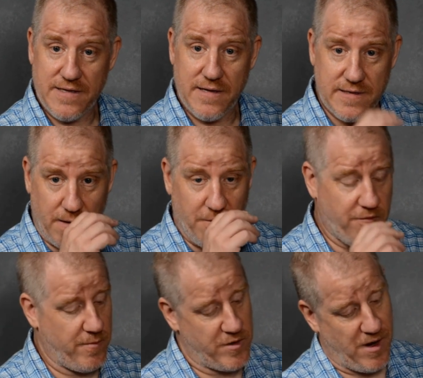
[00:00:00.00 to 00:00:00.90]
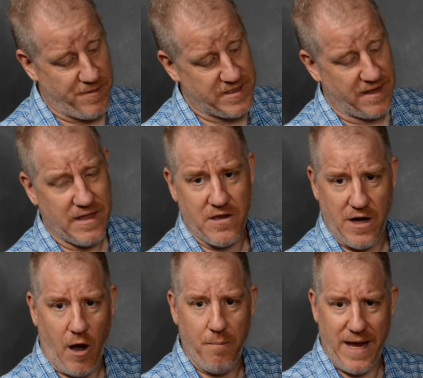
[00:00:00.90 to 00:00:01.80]
someone from Intrepid said that they're
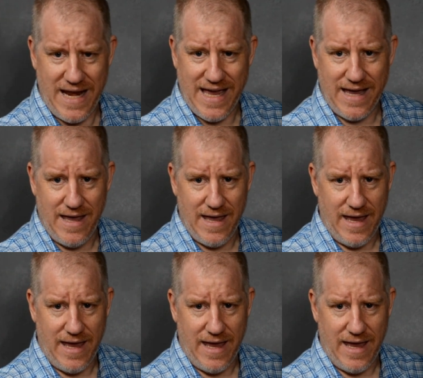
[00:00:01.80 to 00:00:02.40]
now pinning